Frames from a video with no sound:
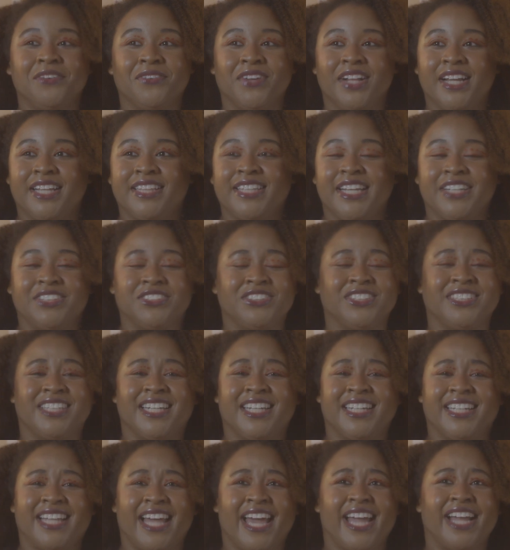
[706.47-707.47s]
I didn't really think she
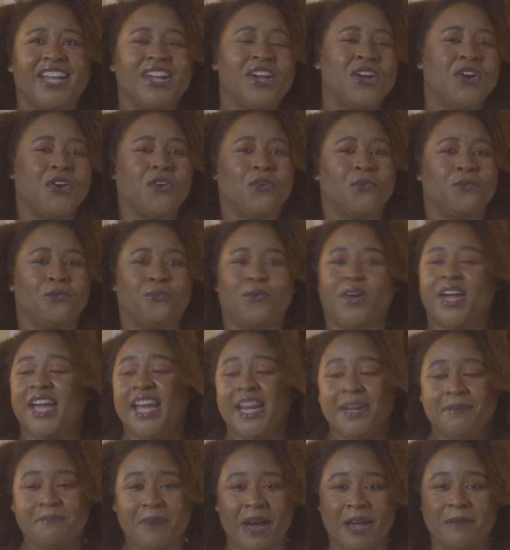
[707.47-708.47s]
was gonna like
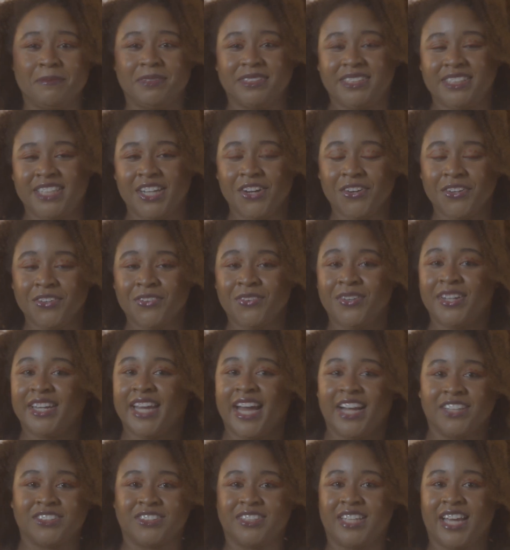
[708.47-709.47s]
read my
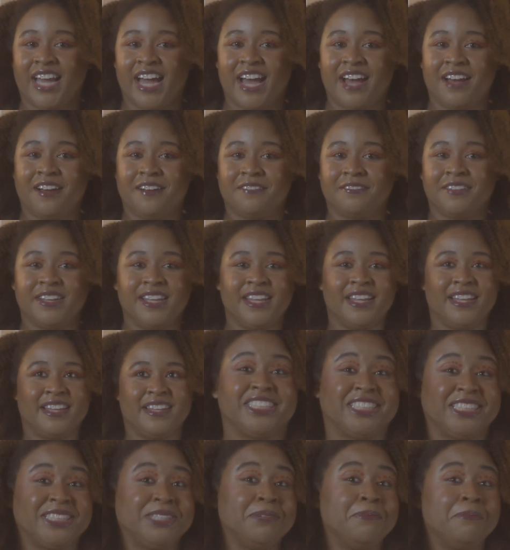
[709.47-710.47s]
material and actually have
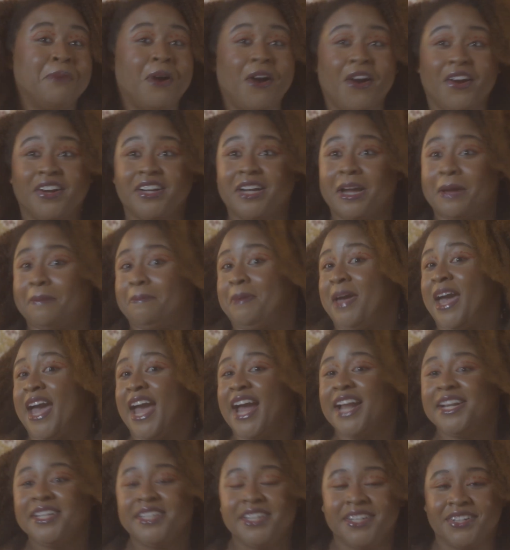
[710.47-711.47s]
a smart
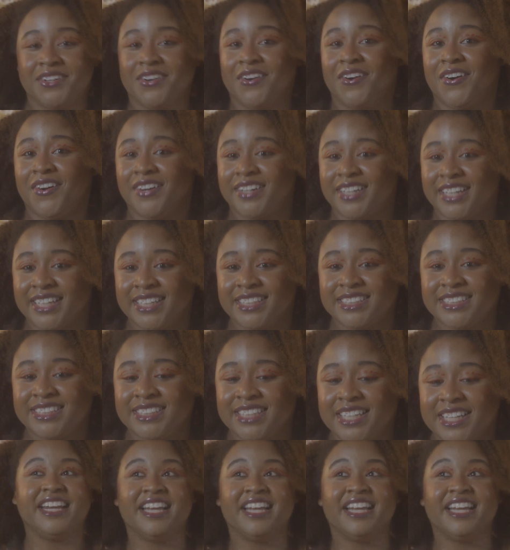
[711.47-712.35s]
opinion on it.